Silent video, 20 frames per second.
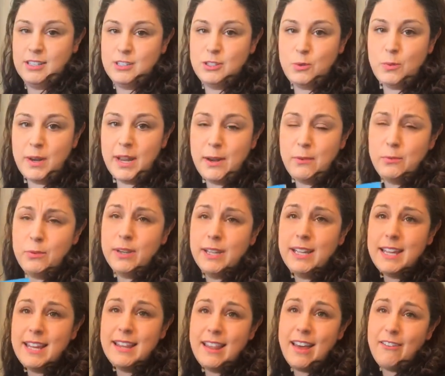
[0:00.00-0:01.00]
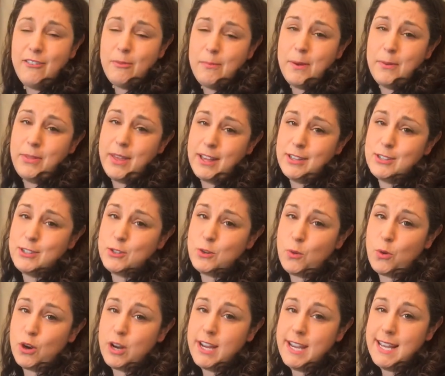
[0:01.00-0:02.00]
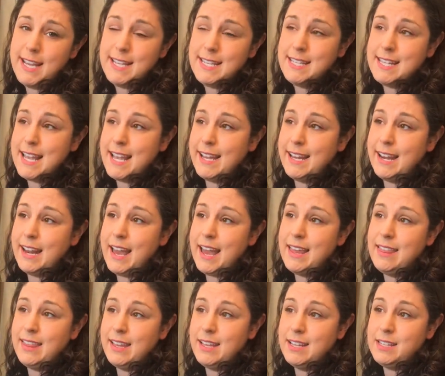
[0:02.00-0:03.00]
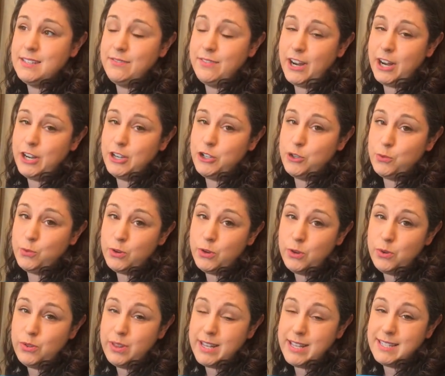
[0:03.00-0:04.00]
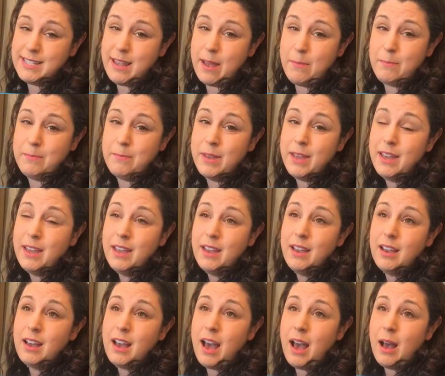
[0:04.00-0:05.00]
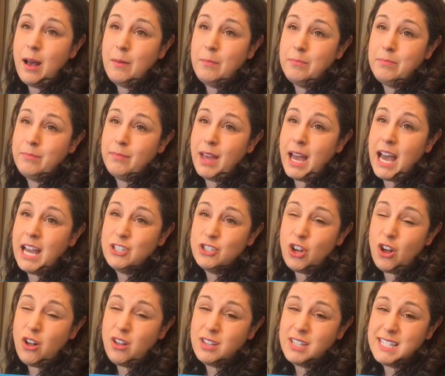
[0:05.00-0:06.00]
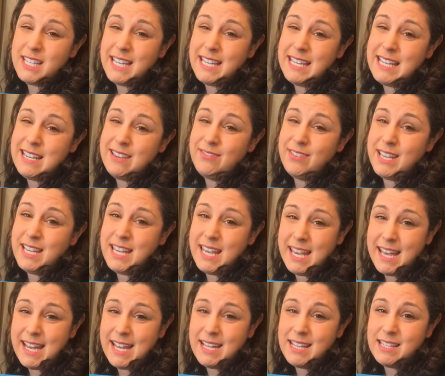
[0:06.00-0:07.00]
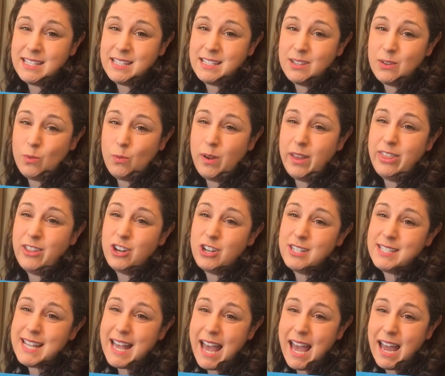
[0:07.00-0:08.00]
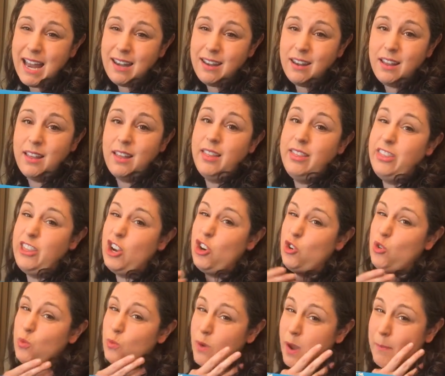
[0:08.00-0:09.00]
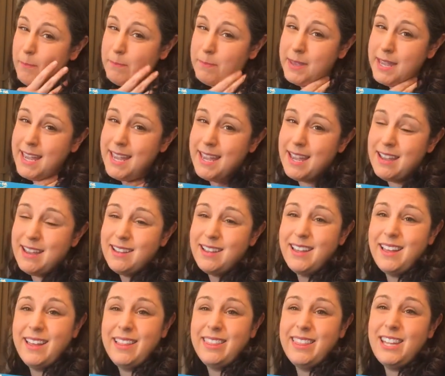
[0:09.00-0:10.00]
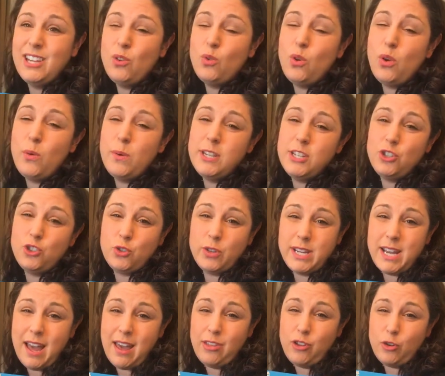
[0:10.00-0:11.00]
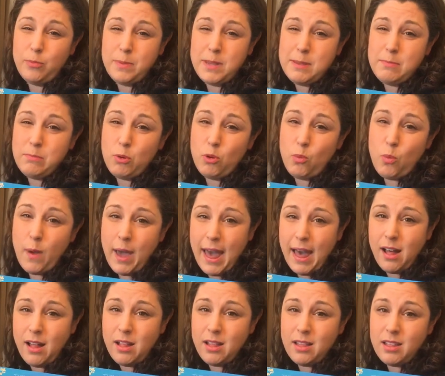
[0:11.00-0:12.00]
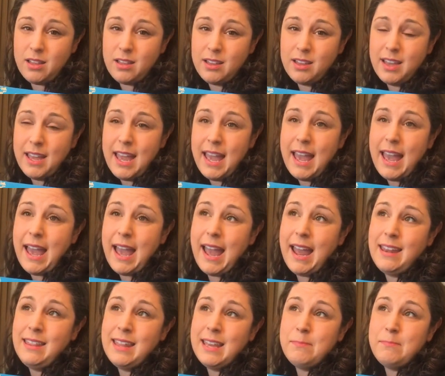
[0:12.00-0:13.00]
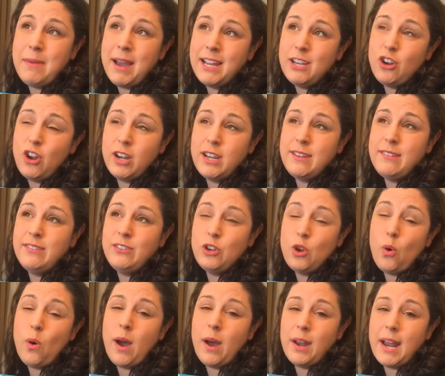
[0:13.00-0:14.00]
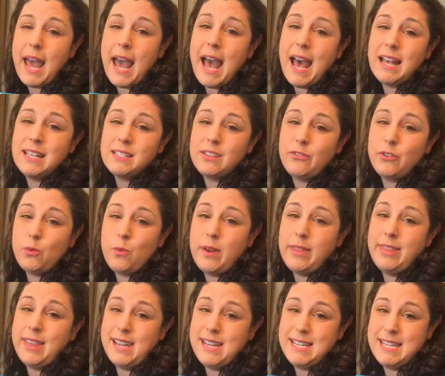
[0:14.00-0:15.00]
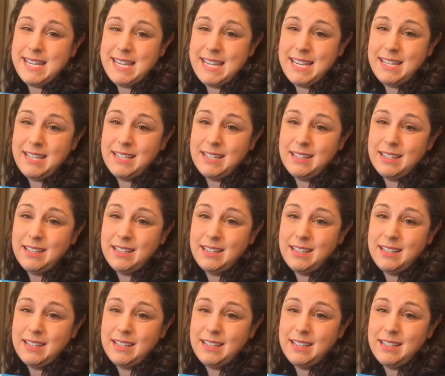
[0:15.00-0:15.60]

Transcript: So what I really love about that story is that I think it's very true that some adults and even kids, when they're sad, they're grumpy, they don't always treat other people well, and they might not even know how to ask for what they need.